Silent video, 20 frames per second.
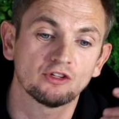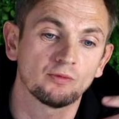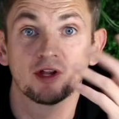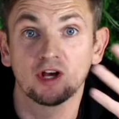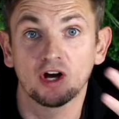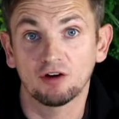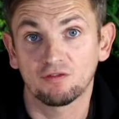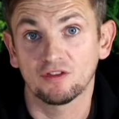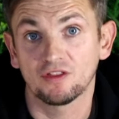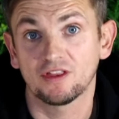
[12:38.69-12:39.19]
And
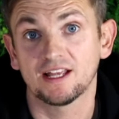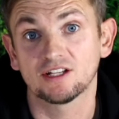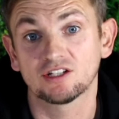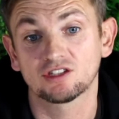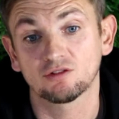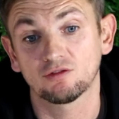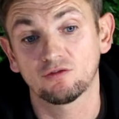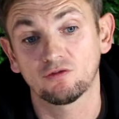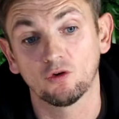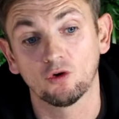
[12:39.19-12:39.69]
we offer
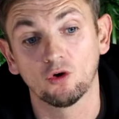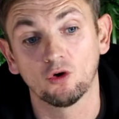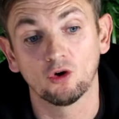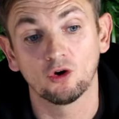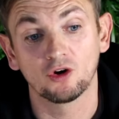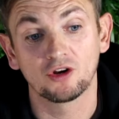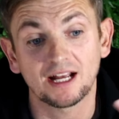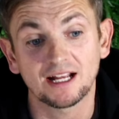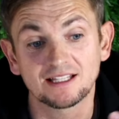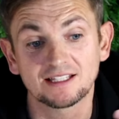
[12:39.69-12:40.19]
this
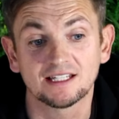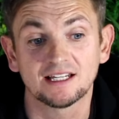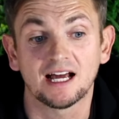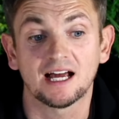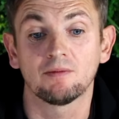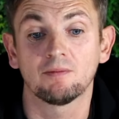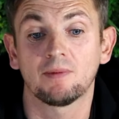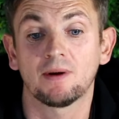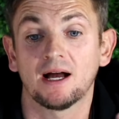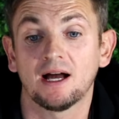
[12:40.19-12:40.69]
for
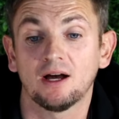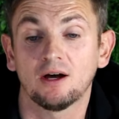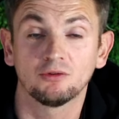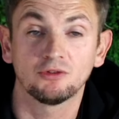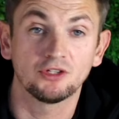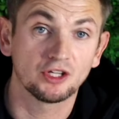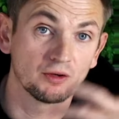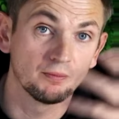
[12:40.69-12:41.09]
ninety-nine pounds.